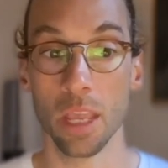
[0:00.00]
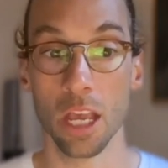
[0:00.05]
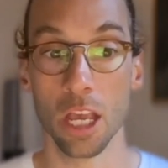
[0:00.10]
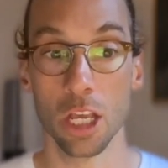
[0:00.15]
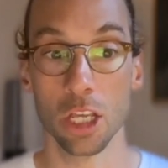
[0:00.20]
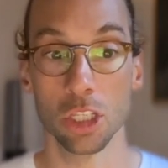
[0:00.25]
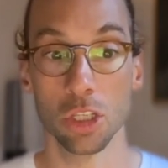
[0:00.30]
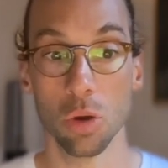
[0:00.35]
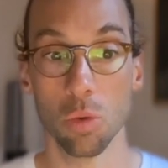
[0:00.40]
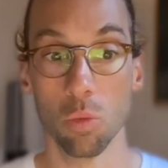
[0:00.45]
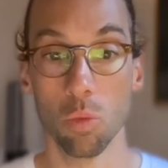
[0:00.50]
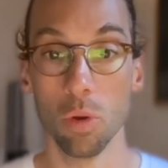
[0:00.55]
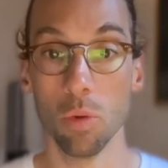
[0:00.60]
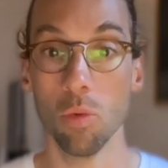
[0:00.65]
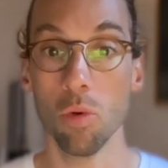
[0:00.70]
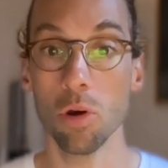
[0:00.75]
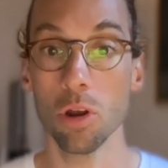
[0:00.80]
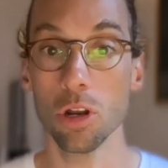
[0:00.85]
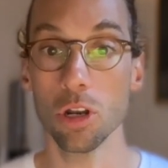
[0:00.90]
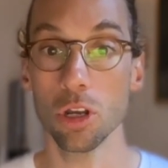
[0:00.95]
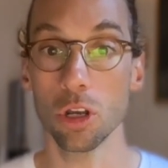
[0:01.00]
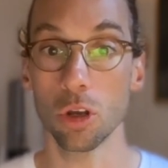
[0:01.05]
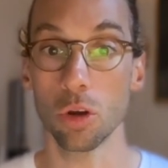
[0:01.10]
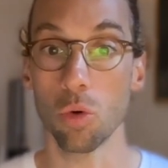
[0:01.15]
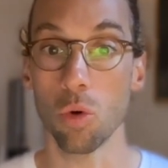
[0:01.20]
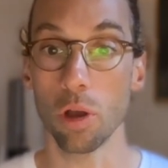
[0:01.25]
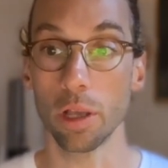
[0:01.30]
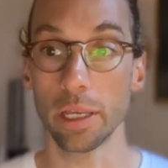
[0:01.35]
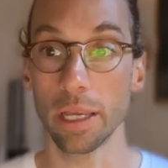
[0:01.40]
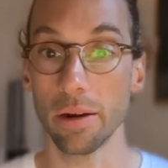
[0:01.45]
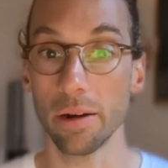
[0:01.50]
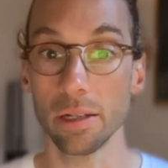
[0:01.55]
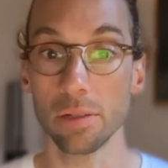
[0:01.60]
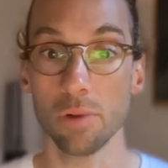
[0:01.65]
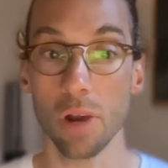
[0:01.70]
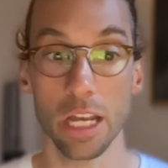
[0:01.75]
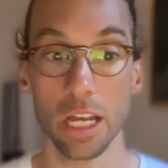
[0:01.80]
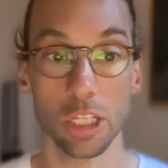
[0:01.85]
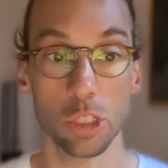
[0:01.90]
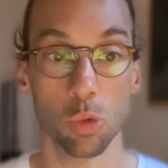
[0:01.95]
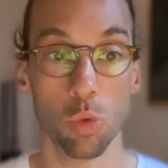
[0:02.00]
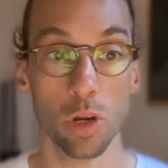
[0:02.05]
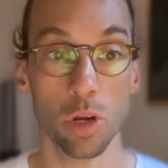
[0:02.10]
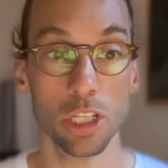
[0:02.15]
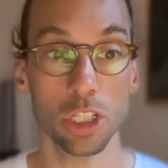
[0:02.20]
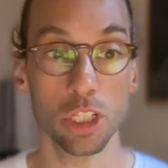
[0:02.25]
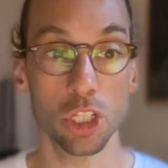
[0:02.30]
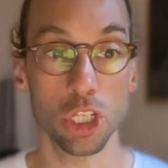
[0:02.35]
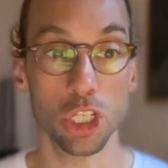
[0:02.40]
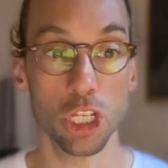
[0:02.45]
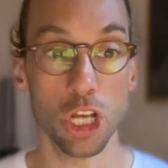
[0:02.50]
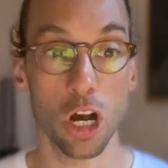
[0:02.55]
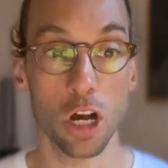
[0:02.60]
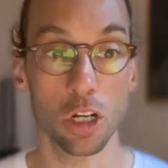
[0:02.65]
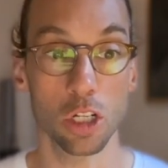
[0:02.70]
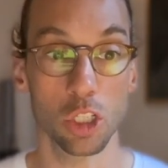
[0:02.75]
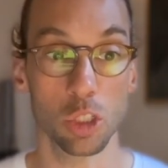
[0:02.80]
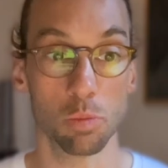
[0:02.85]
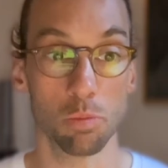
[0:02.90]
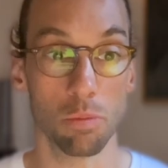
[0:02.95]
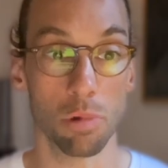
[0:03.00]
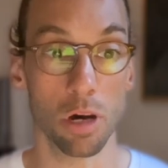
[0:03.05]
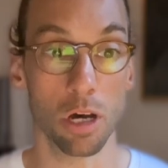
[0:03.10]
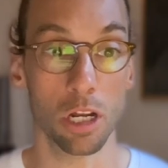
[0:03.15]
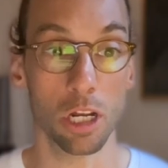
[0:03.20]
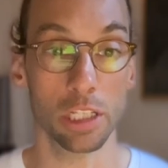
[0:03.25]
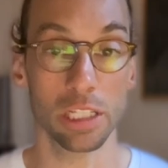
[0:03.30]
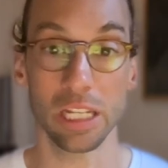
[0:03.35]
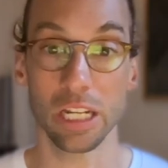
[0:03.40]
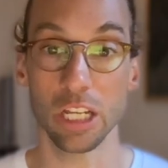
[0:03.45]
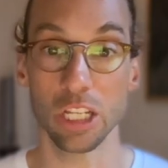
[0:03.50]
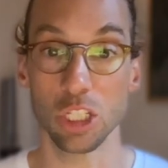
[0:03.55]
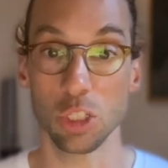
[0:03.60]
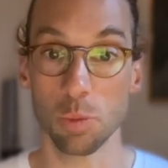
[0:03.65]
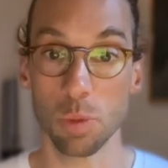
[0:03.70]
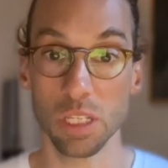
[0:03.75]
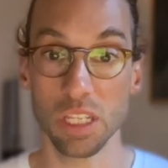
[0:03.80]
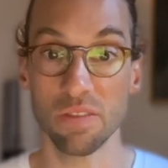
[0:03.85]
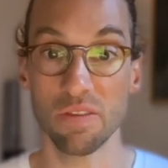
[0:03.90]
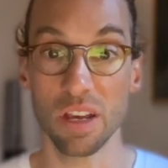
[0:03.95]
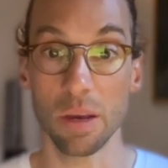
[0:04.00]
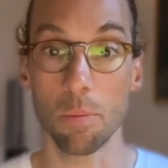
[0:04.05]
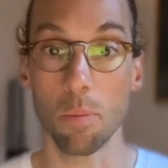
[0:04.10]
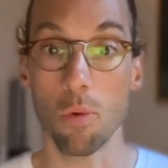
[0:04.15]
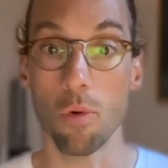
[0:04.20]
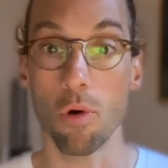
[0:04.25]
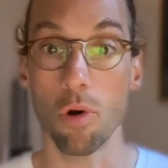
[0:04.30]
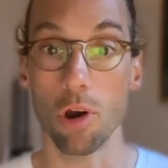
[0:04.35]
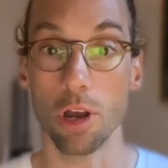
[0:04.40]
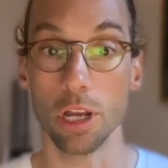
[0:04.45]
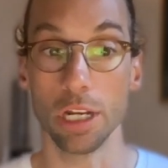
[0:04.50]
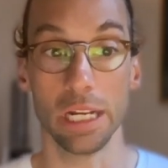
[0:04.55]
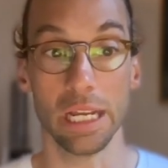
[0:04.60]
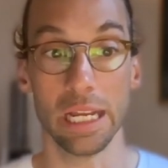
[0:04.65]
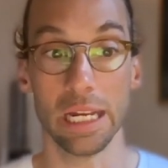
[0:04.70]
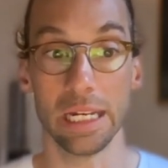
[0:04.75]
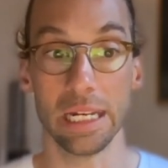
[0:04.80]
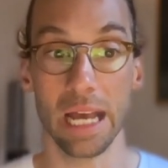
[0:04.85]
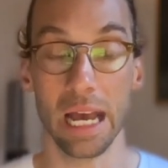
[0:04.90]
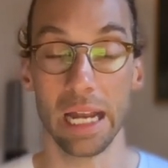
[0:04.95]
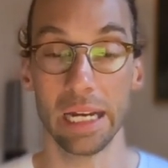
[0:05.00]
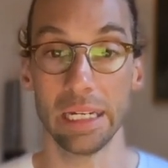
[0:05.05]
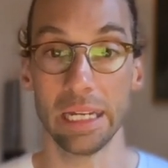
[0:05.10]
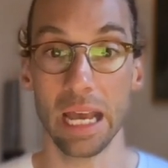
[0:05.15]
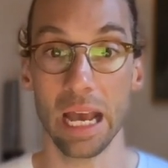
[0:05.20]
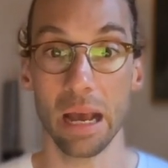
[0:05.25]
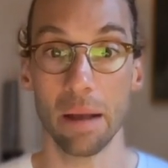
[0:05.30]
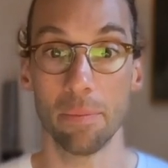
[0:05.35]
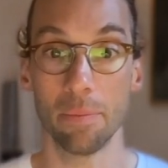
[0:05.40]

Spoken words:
So we wanted to characterize what is the Young's models at a specific point in that dam.